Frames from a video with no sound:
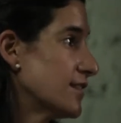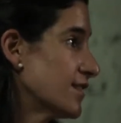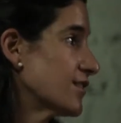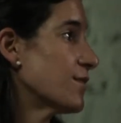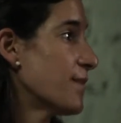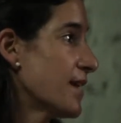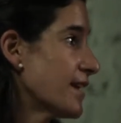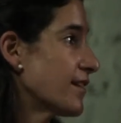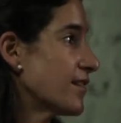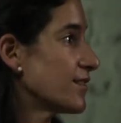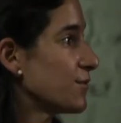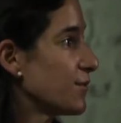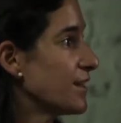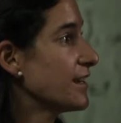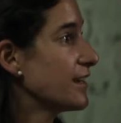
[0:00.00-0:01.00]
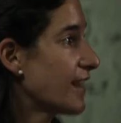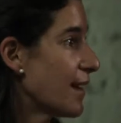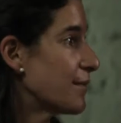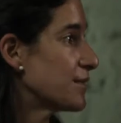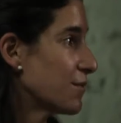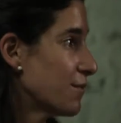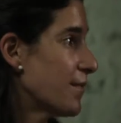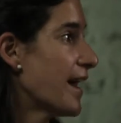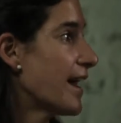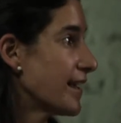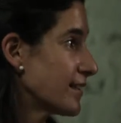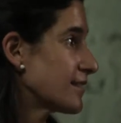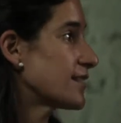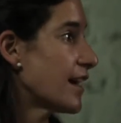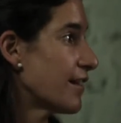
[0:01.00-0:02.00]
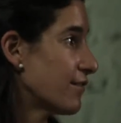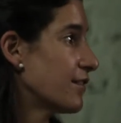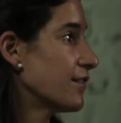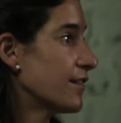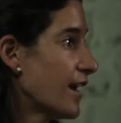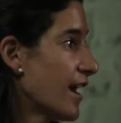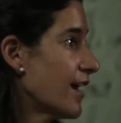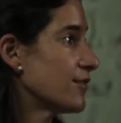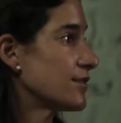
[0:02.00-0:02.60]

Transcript: work in the empowerment of the women